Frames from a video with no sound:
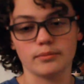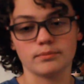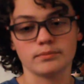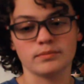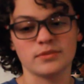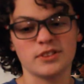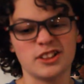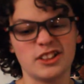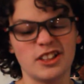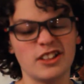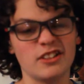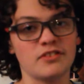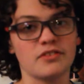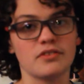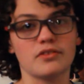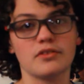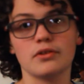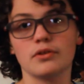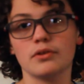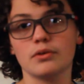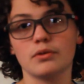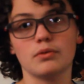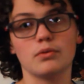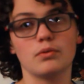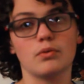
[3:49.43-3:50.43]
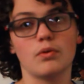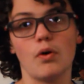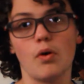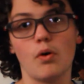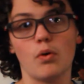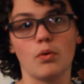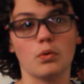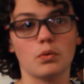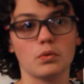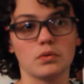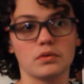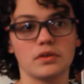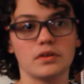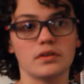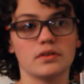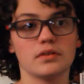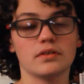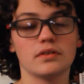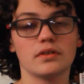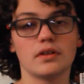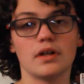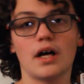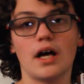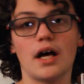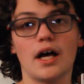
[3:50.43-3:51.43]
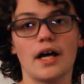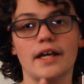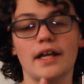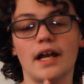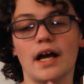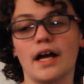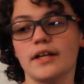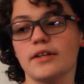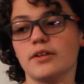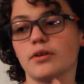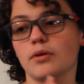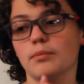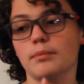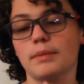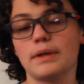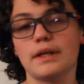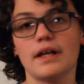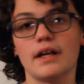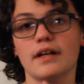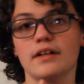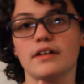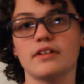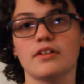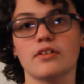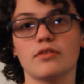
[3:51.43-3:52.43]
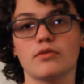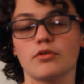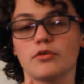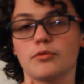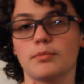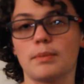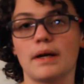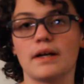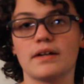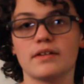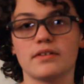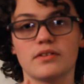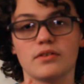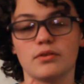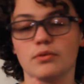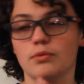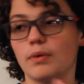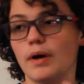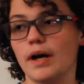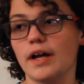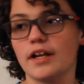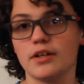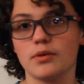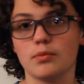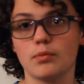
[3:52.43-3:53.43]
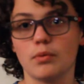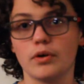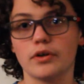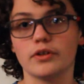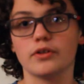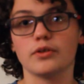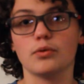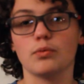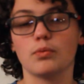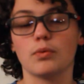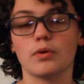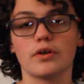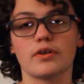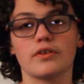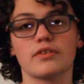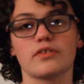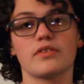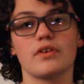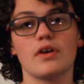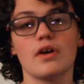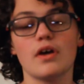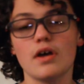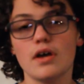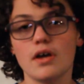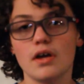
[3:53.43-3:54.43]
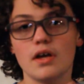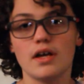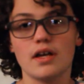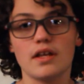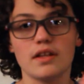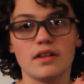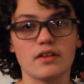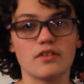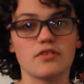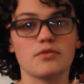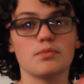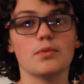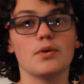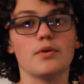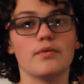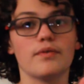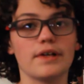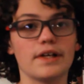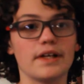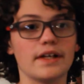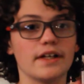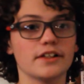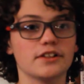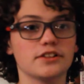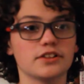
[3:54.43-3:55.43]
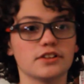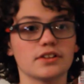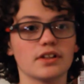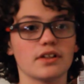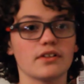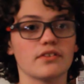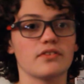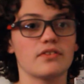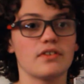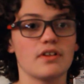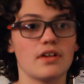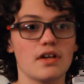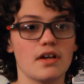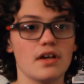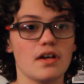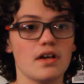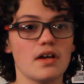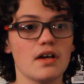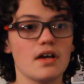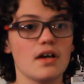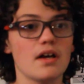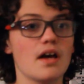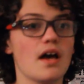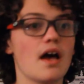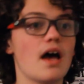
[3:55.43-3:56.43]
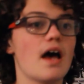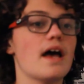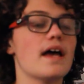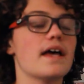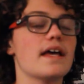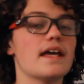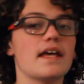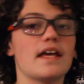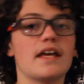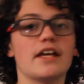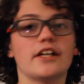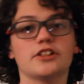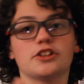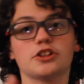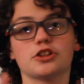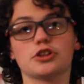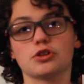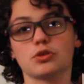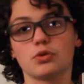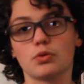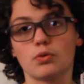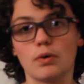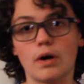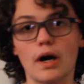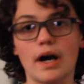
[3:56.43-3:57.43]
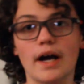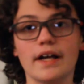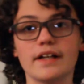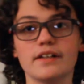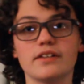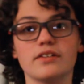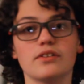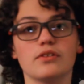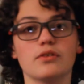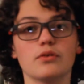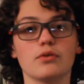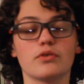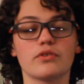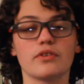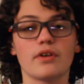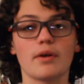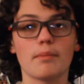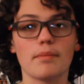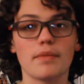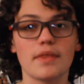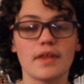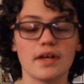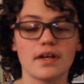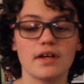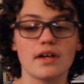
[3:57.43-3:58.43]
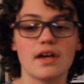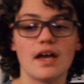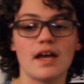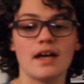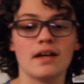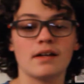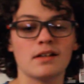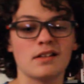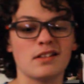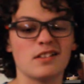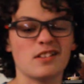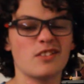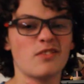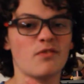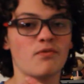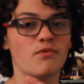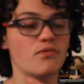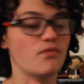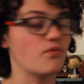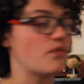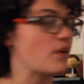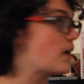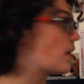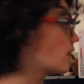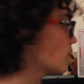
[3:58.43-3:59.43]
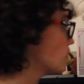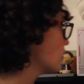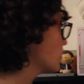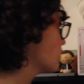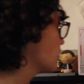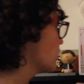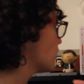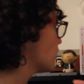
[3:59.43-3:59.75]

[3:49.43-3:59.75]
She's too old. I don't mean any disrespect to anyone who works in this movie, it's just, it tried to do something, and it failed